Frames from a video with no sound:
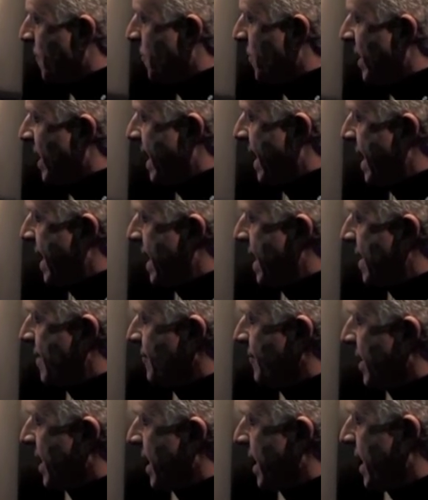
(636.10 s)
We
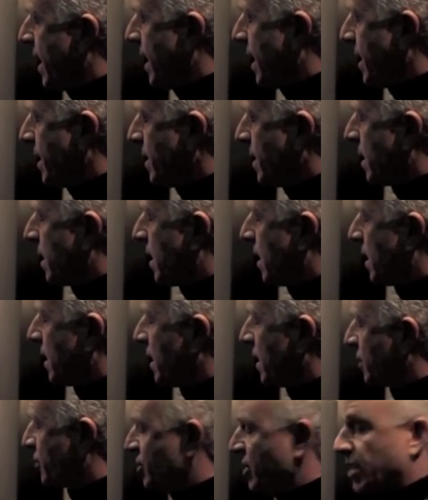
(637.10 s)
have a,
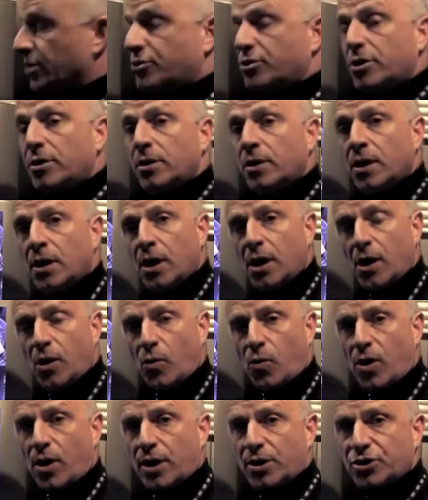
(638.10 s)
uh, a sensor
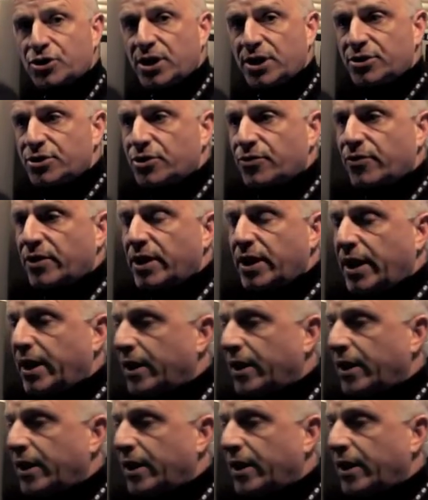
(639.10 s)
water sensor in